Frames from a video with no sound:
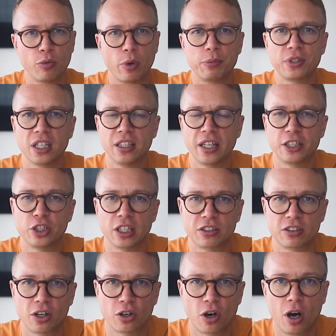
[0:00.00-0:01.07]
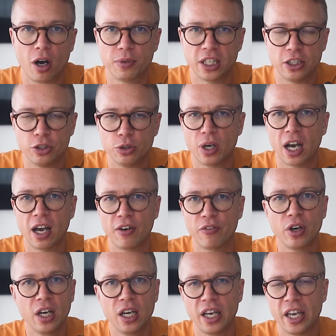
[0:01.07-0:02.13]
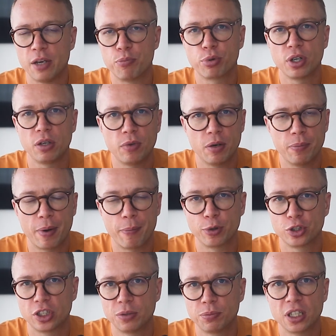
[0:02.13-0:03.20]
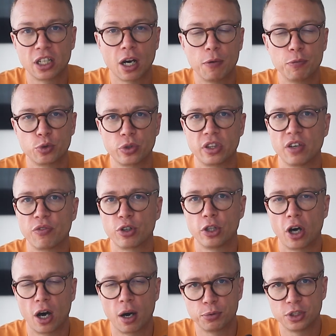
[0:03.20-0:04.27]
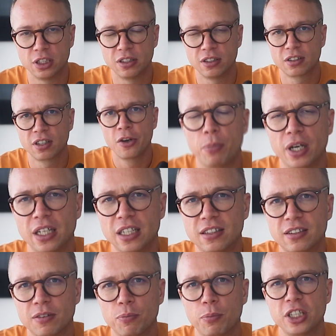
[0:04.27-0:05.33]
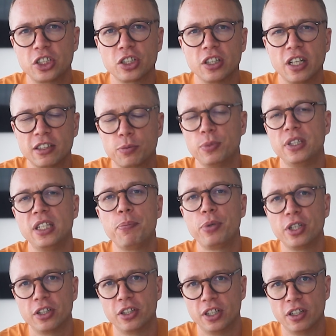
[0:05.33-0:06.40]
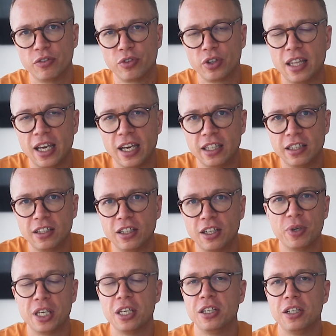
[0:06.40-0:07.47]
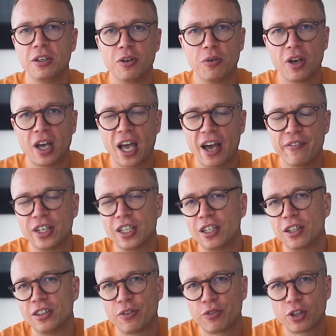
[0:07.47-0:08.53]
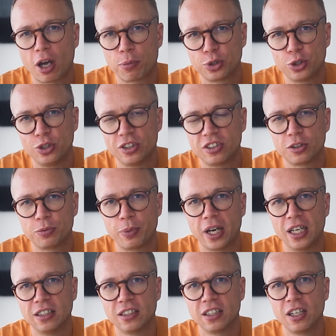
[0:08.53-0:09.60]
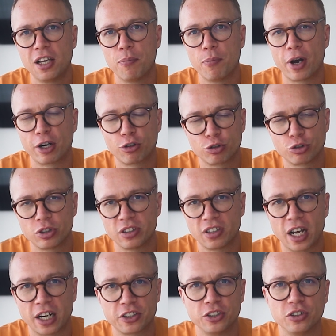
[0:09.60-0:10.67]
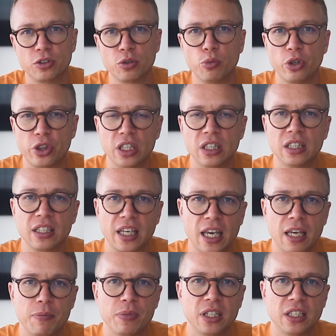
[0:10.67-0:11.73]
a website like chess.com, they do have a premium membership that comes with different options, but it's much less manipulative than me having different opportunities to spend microtransactions within the game